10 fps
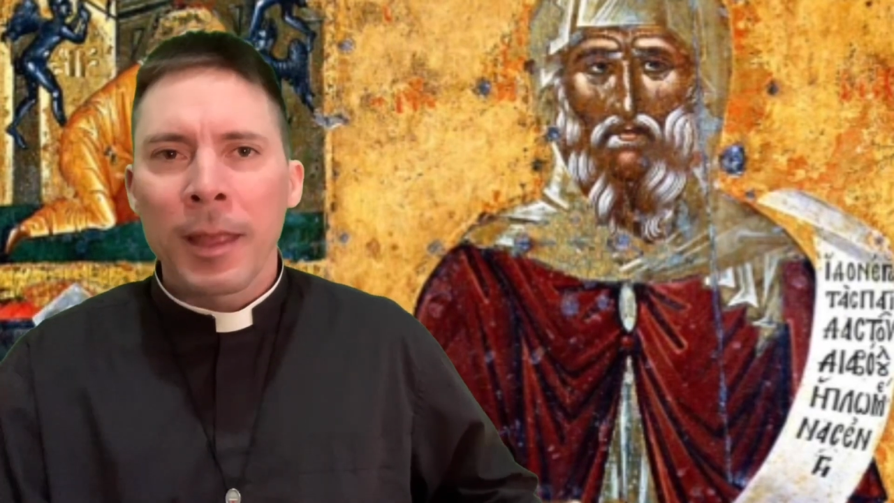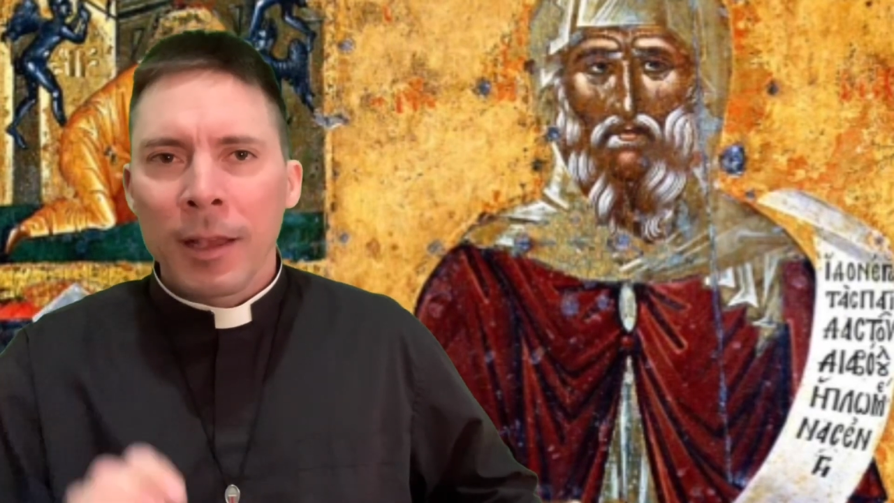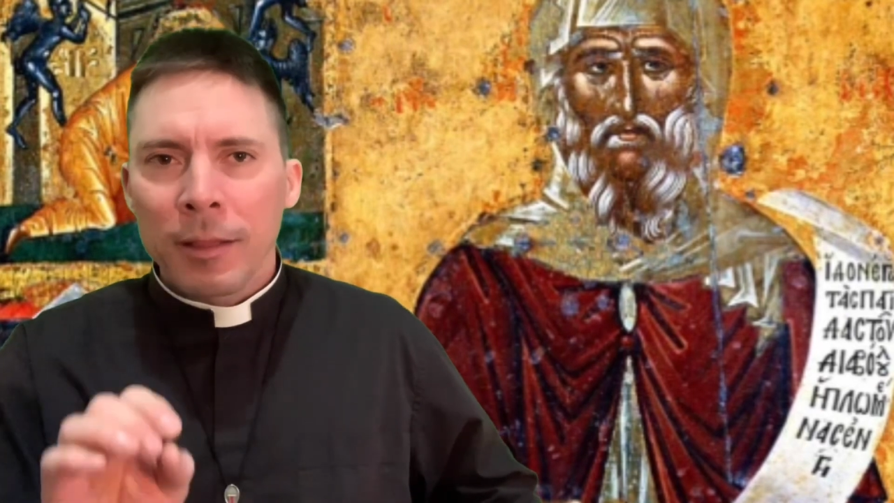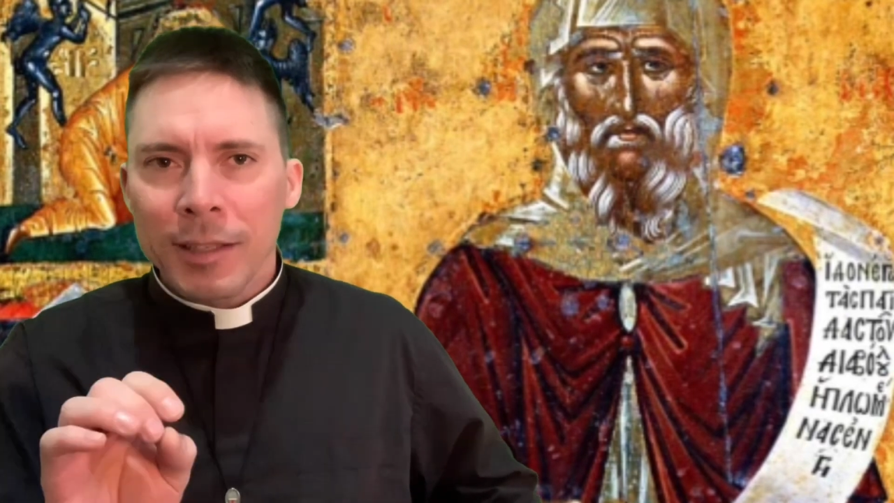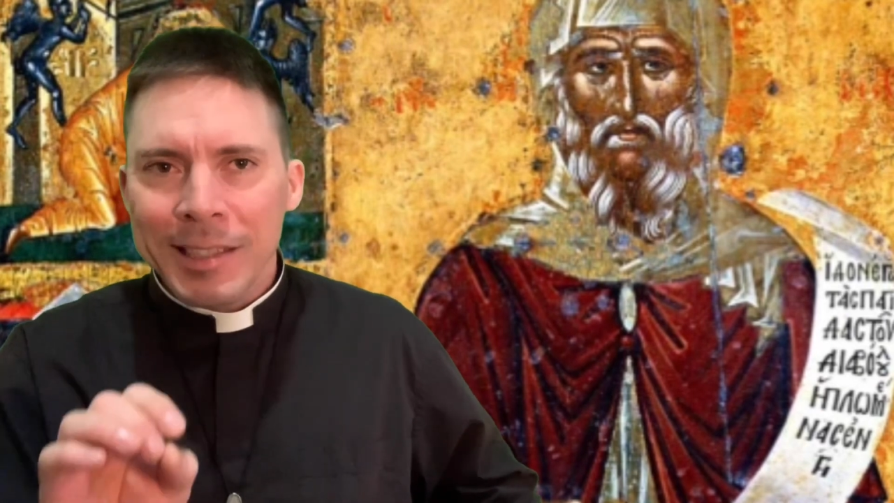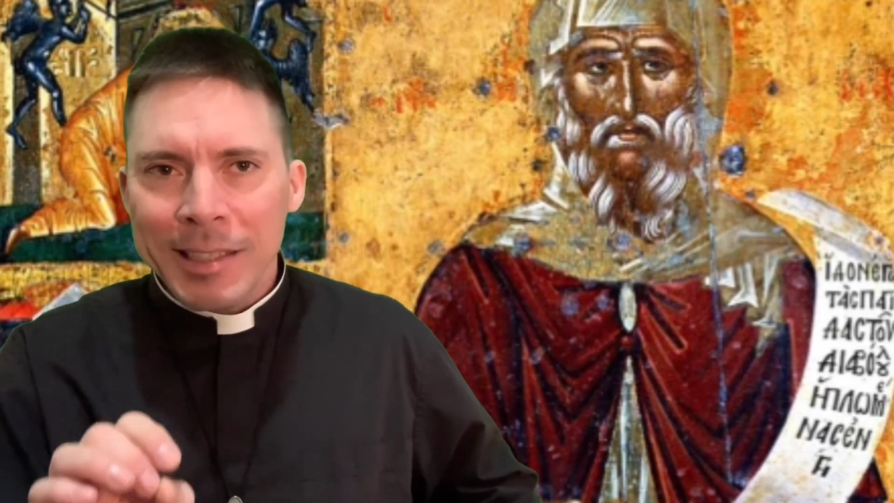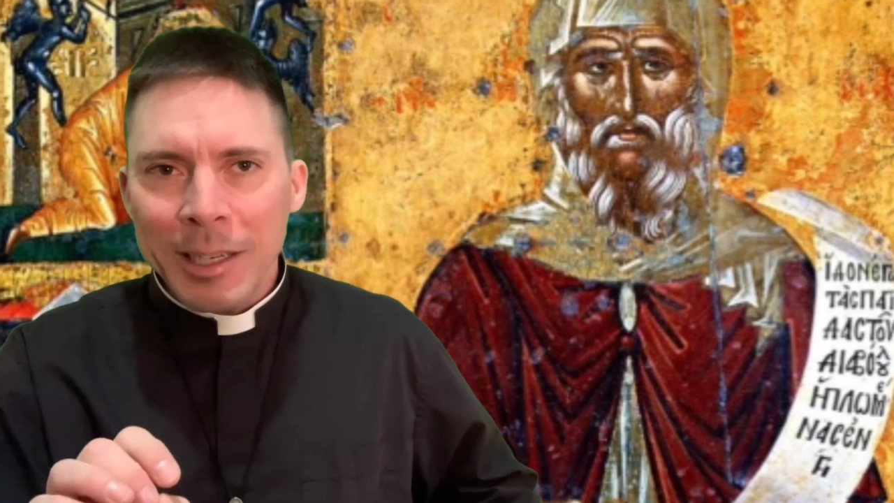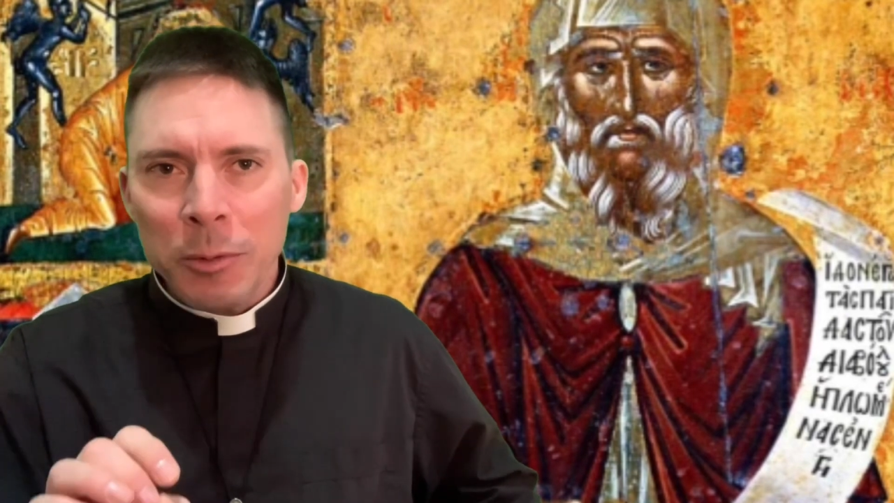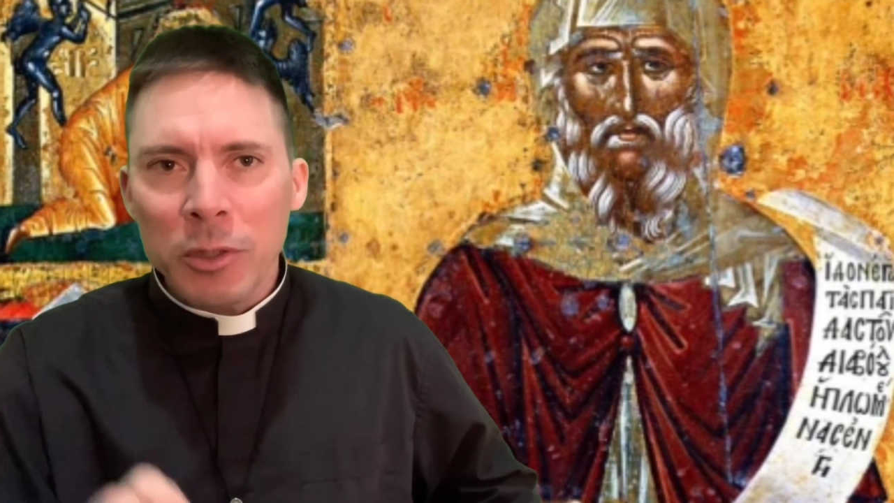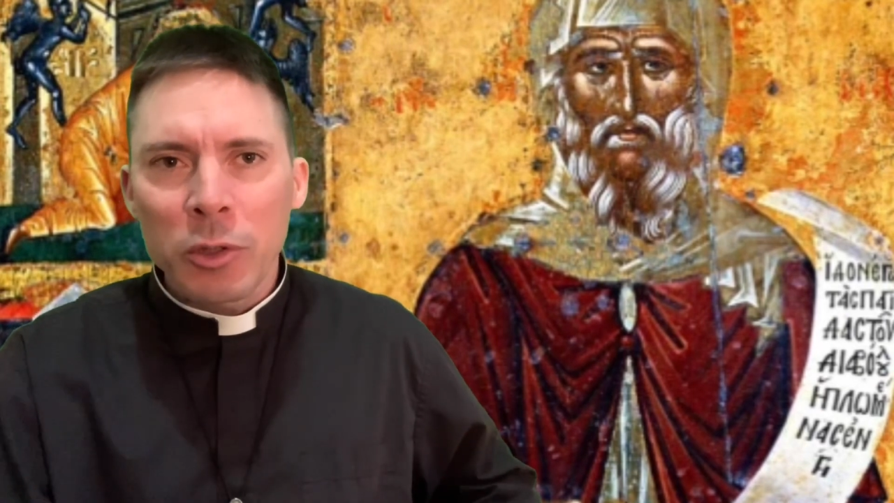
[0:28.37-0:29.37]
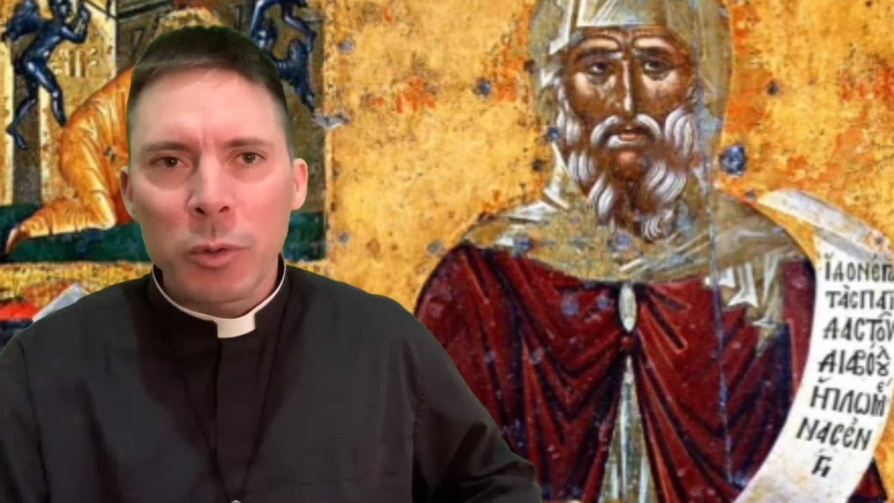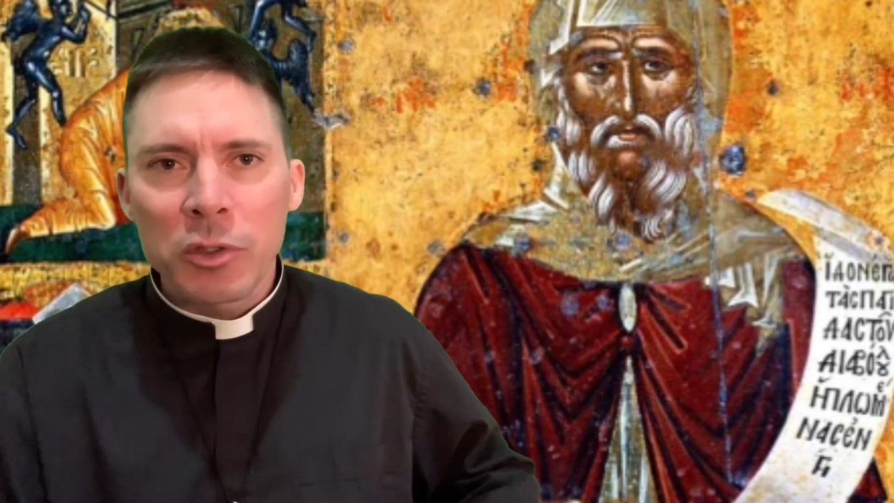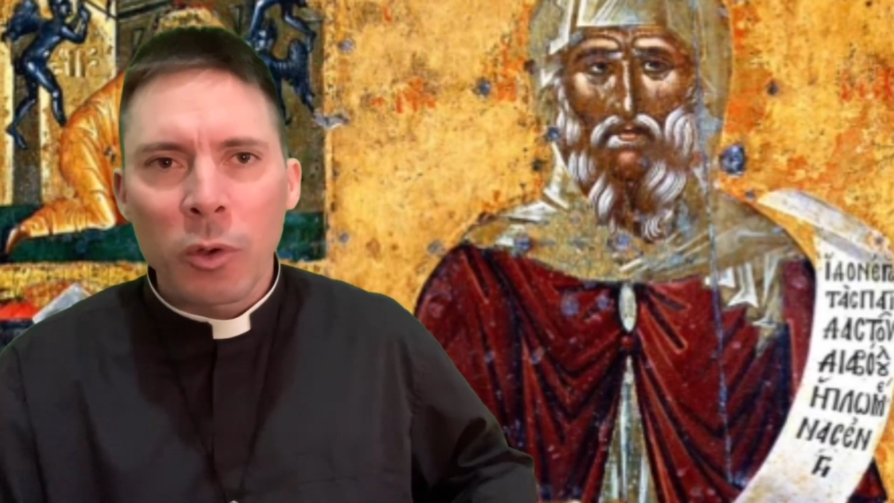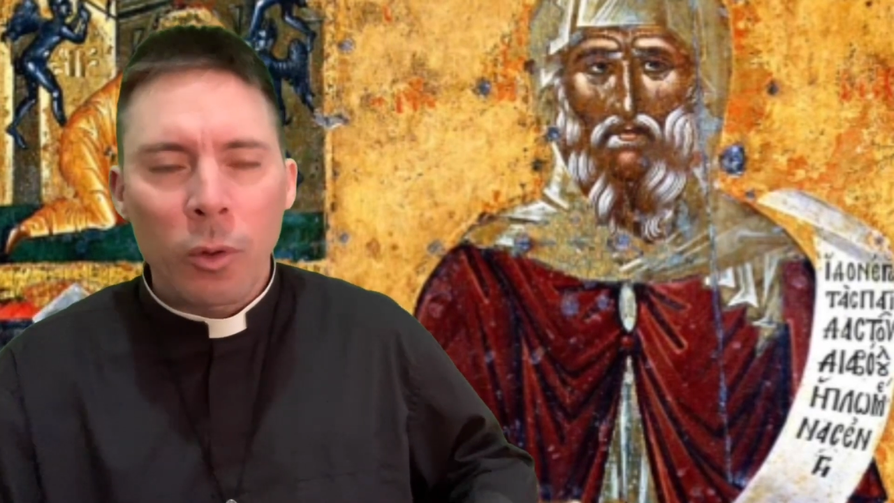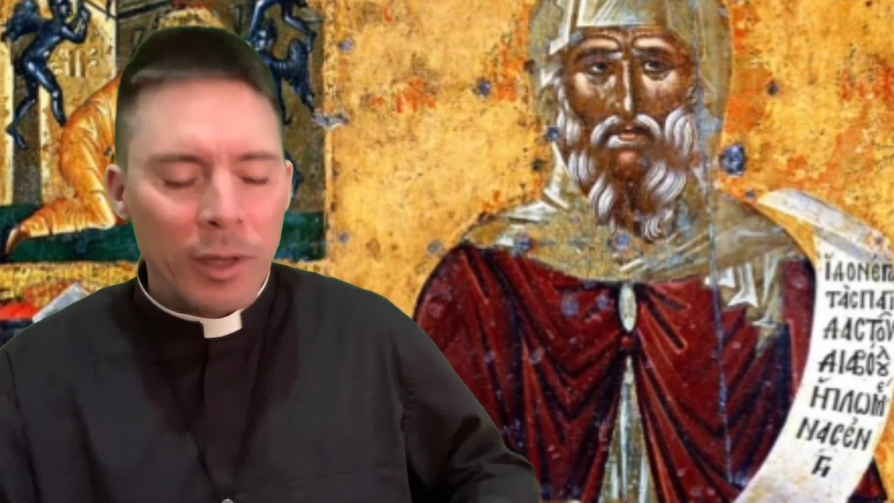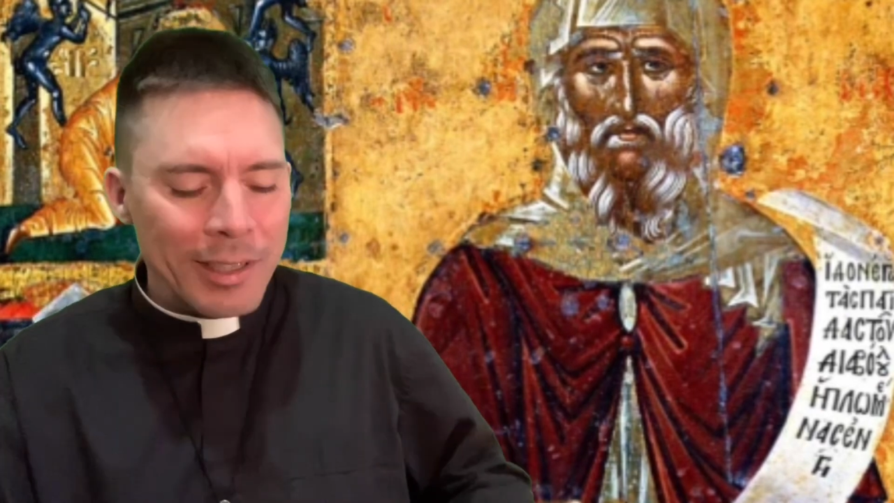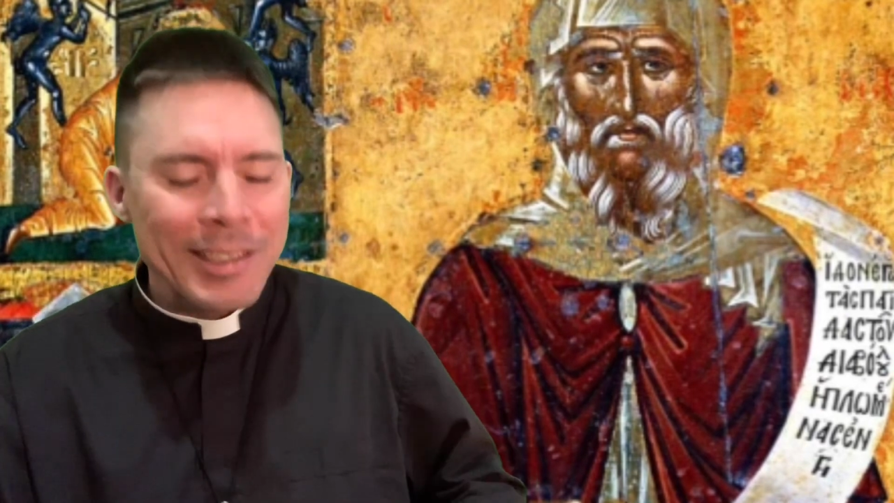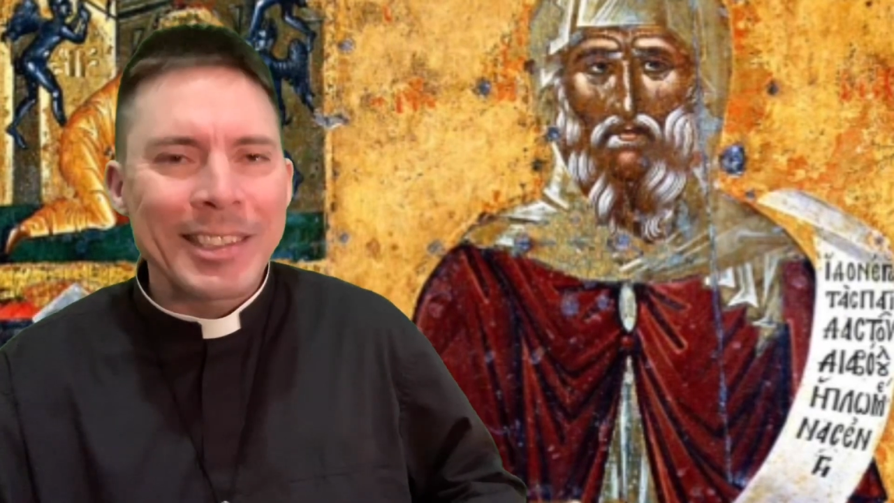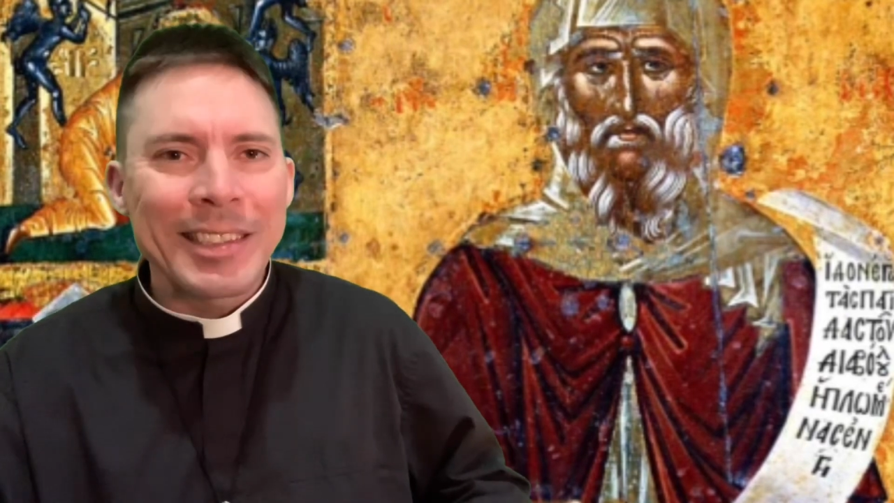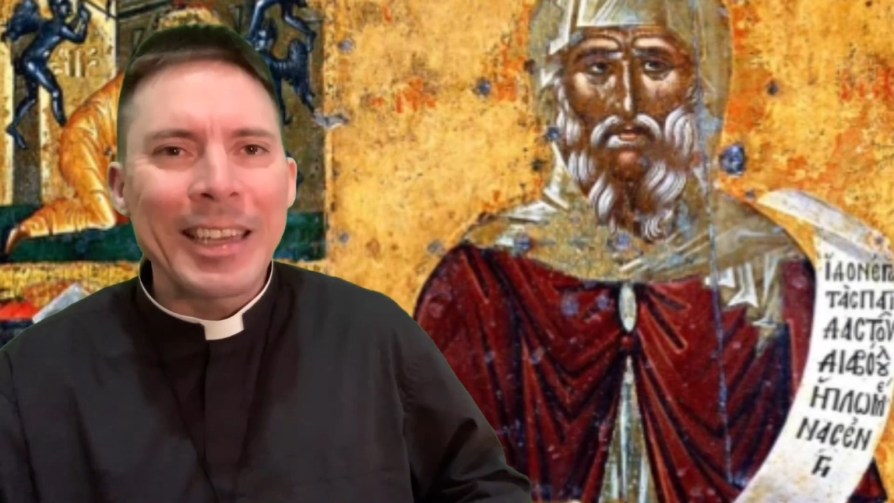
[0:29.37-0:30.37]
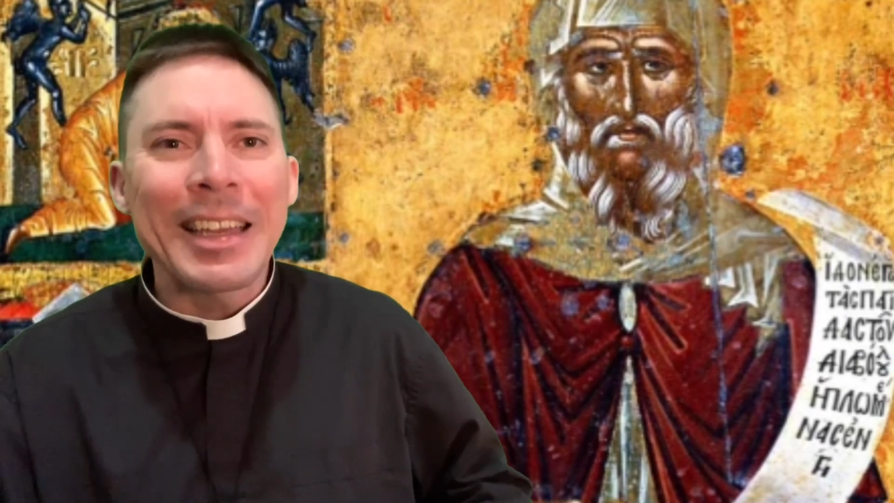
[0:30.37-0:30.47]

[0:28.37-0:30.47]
The secret to his holiness, St.